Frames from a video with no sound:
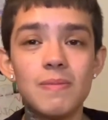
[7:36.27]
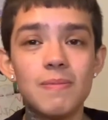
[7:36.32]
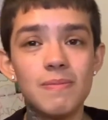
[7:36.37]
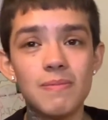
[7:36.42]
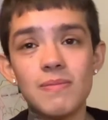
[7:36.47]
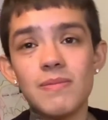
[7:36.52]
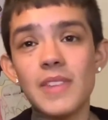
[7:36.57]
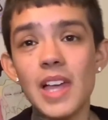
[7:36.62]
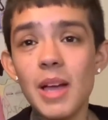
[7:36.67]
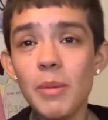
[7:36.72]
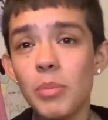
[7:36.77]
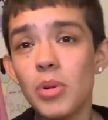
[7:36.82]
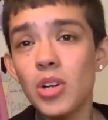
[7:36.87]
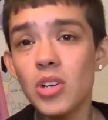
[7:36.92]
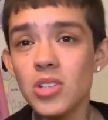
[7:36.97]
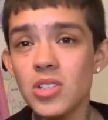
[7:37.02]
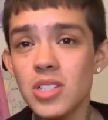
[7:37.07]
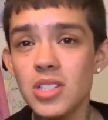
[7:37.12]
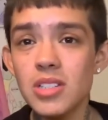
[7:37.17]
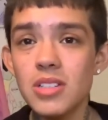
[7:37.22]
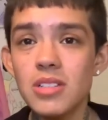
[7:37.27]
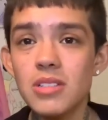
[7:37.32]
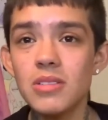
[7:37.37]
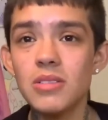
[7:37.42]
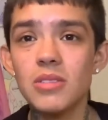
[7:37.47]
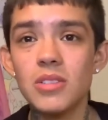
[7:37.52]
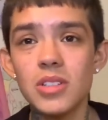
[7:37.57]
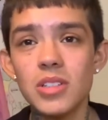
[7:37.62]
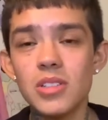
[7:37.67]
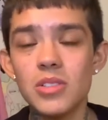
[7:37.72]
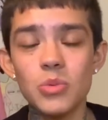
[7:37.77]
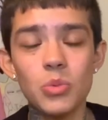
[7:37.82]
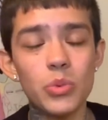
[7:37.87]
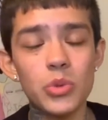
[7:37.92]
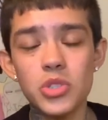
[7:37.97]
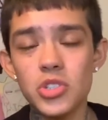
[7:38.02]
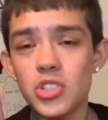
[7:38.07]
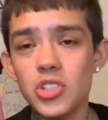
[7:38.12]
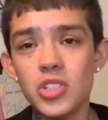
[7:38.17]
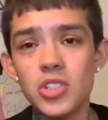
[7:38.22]
that person was
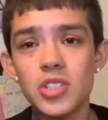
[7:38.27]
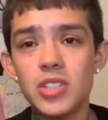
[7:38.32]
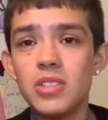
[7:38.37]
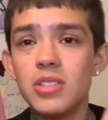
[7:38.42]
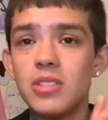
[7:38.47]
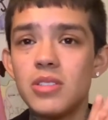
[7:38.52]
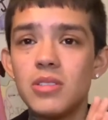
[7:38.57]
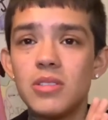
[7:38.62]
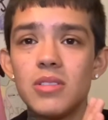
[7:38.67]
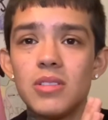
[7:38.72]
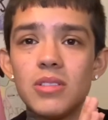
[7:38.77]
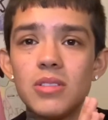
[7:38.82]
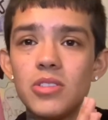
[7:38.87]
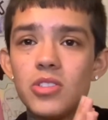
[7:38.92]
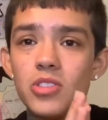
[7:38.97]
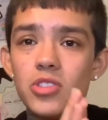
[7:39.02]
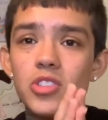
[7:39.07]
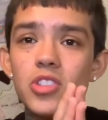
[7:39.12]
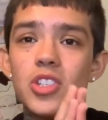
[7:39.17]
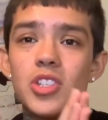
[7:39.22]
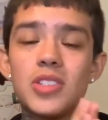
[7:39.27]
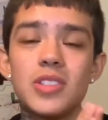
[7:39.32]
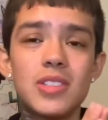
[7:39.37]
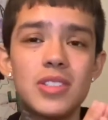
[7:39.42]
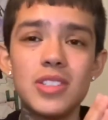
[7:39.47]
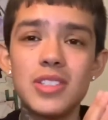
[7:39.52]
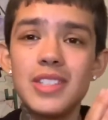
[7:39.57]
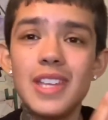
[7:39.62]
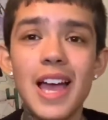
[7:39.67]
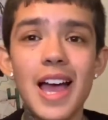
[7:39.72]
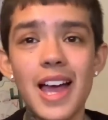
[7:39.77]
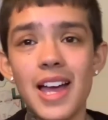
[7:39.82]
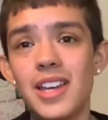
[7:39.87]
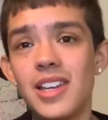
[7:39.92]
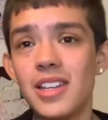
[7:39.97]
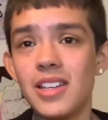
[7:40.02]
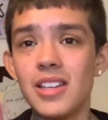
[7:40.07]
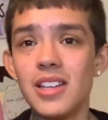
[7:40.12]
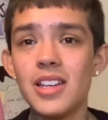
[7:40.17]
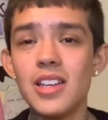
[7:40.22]
just sad,
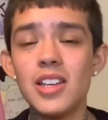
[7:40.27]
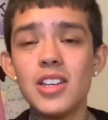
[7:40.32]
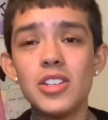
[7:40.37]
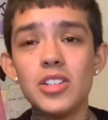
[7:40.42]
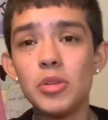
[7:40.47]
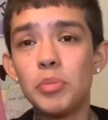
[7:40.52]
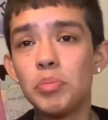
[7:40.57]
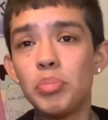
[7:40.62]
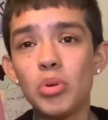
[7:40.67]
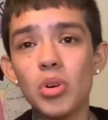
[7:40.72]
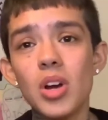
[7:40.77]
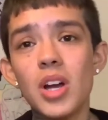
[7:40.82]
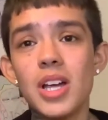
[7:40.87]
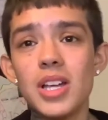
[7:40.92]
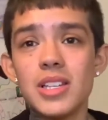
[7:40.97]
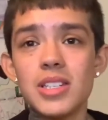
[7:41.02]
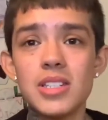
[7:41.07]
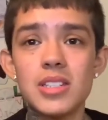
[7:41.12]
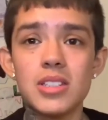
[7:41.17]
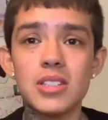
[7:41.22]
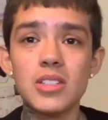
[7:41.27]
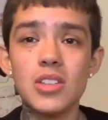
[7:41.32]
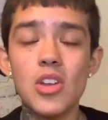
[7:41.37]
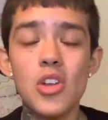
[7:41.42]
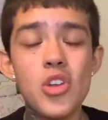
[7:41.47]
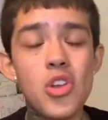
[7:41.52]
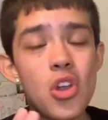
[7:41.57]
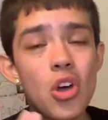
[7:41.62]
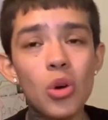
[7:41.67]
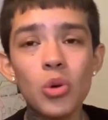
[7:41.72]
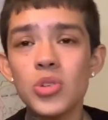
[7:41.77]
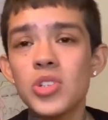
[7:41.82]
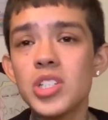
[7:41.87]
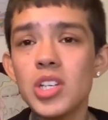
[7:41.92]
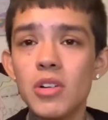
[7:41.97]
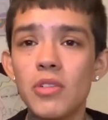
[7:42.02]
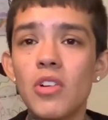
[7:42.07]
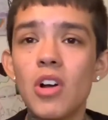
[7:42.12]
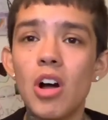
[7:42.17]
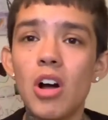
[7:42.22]
depressed, no
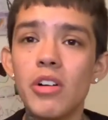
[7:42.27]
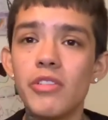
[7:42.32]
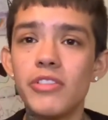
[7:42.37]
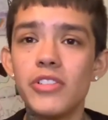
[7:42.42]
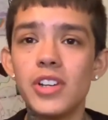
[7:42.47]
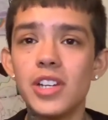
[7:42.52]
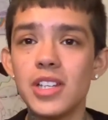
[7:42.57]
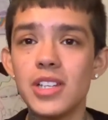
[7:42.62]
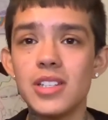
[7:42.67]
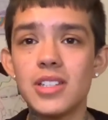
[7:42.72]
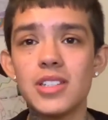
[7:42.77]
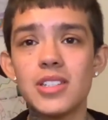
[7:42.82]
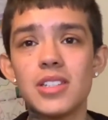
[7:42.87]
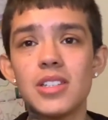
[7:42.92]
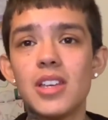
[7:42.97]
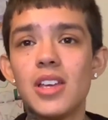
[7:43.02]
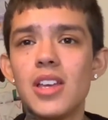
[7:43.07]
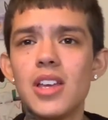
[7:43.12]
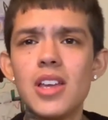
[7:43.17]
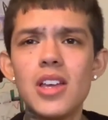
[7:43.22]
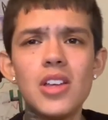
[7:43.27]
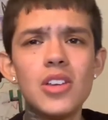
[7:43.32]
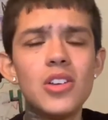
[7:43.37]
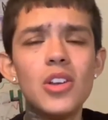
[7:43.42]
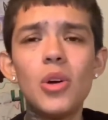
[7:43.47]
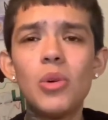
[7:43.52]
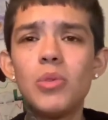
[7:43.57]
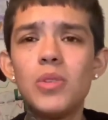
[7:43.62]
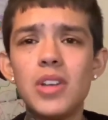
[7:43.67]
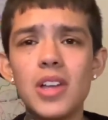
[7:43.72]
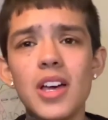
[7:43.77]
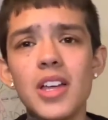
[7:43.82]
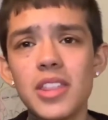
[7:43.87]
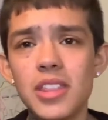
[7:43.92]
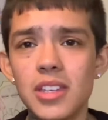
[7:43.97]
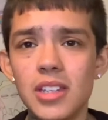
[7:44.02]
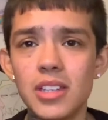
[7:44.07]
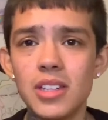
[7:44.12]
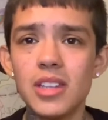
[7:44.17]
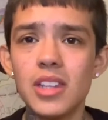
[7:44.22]
self-confidence, no
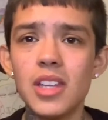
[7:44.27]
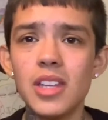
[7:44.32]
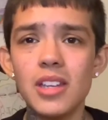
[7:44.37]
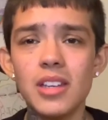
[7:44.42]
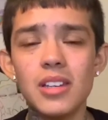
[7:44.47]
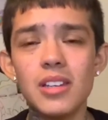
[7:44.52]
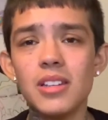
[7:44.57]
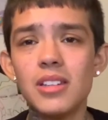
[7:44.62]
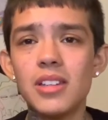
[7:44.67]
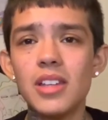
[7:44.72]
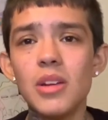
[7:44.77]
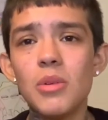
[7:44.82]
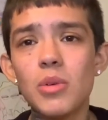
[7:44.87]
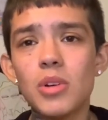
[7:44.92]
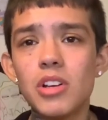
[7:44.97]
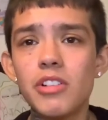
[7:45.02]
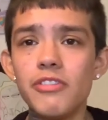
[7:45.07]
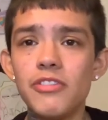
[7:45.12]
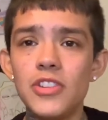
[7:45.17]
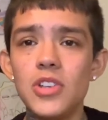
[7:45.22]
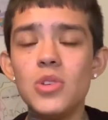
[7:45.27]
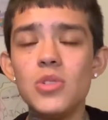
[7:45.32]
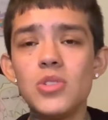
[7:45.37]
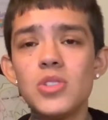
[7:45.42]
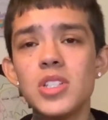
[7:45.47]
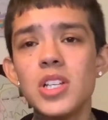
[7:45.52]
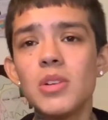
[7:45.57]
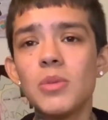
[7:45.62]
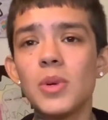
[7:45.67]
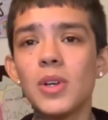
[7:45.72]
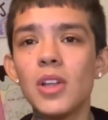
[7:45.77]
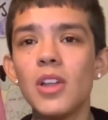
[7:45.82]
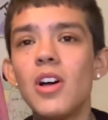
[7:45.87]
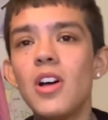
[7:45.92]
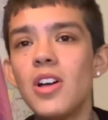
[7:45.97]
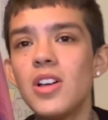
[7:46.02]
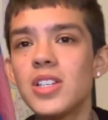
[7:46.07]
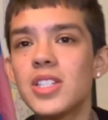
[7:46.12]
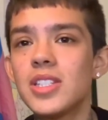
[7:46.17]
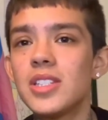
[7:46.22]
nothing. They were confused, they were
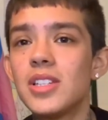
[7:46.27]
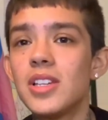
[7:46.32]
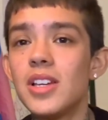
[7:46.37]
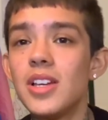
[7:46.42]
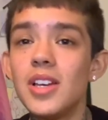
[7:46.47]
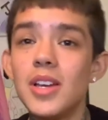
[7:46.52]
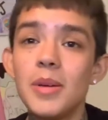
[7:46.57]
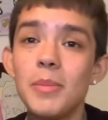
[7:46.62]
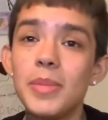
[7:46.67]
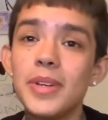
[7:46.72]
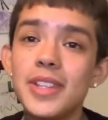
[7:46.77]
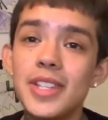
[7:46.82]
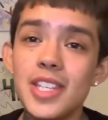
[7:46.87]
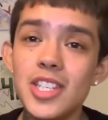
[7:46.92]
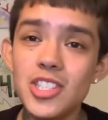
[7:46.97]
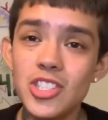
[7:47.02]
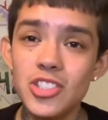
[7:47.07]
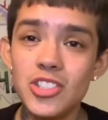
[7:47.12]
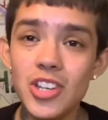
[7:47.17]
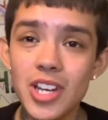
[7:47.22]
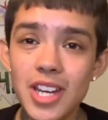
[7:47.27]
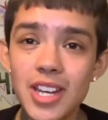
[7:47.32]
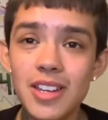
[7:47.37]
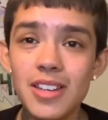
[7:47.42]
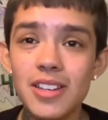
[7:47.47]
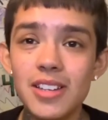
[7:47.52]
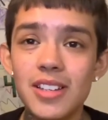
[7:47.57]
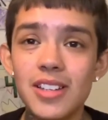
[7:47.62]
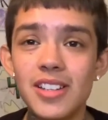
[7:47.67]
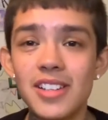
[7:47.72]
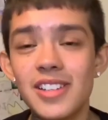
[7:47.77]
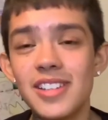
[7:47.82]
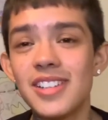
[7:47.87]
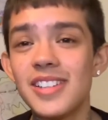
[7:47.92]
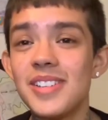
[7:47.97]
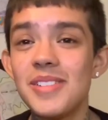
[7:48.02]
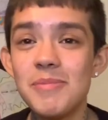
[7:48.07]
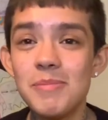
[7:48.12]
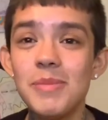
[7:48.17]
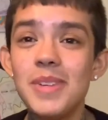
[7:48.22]
lost. But this Jake,
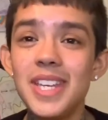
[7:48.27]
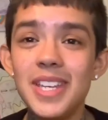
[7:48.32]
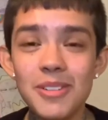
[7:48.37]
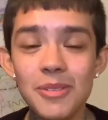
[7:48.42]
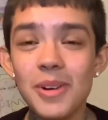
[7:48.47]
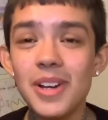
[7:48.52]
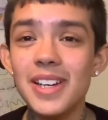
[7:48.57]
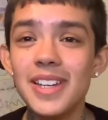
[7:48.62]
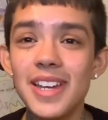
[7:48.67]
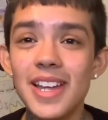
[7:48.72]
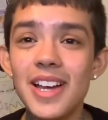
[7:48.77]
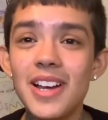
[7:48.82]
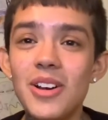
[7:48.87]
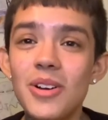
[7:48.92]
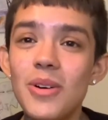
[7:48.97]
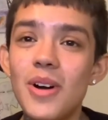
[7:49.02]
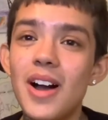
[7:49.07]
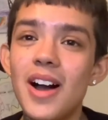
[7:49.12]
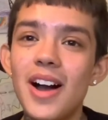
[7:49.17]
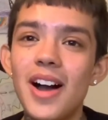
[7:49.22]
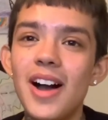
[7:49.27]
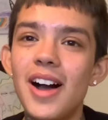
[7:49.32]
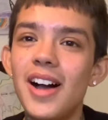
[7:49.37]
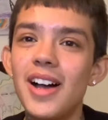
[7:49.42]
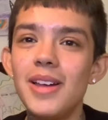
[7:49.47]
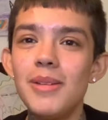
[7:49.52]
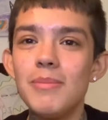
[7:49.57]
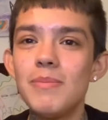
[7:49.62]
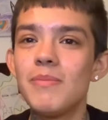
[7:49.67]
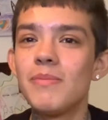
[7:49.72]
me right now, I